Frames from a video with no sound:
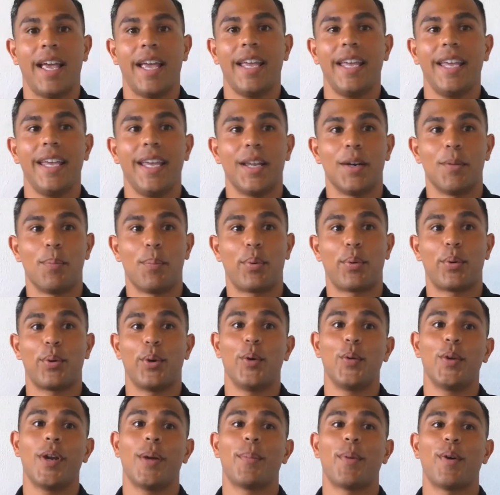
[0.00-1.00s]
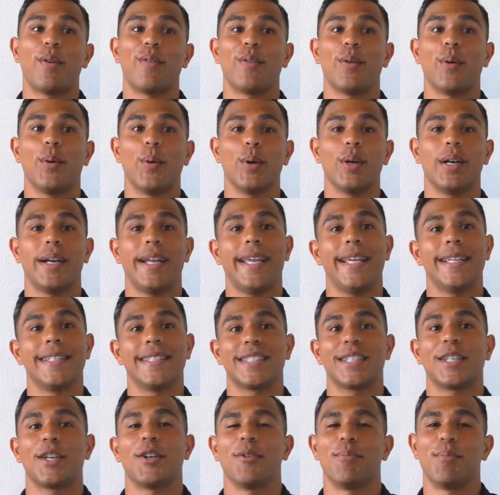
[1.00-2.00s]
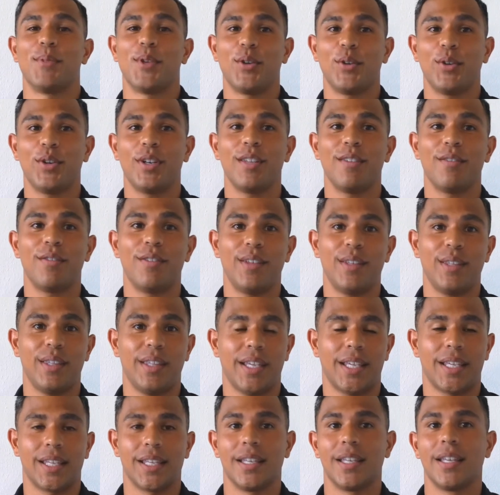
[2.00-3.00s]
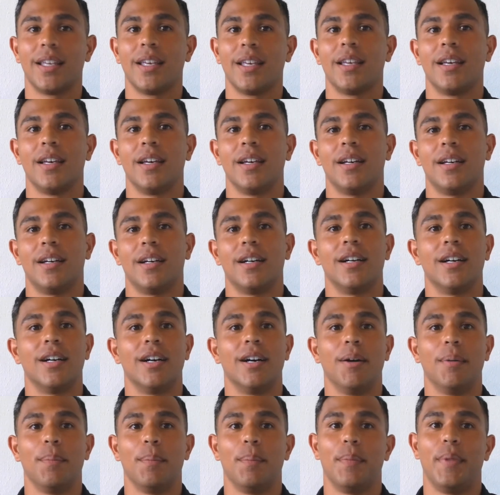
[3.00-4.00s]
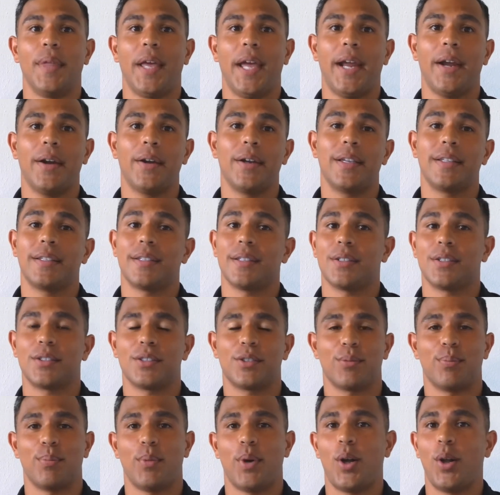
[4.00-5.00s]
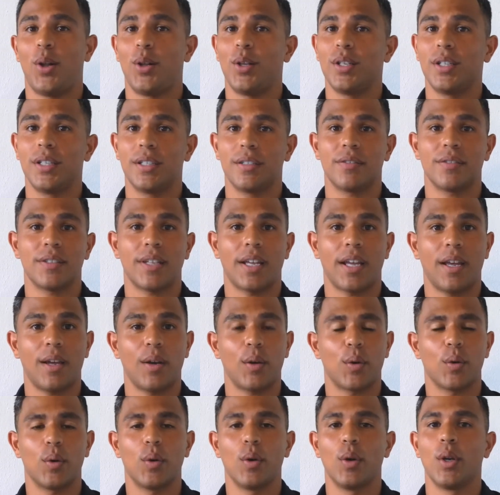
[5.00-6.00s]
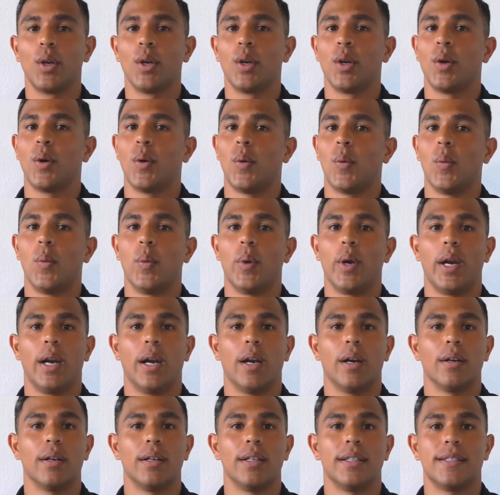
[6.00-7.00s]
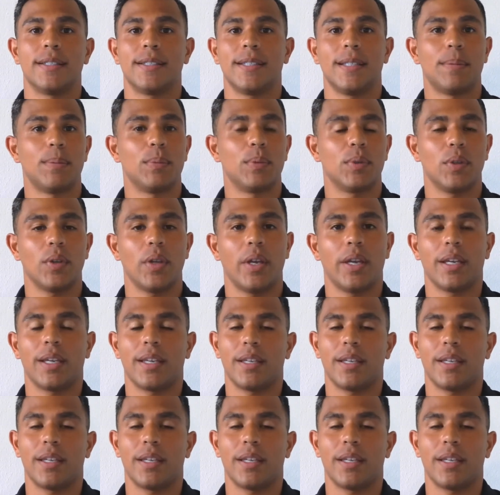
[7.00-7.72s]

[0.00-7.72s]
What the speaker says: And pro number 4 is community feeling. The area is a small enough town where it seems like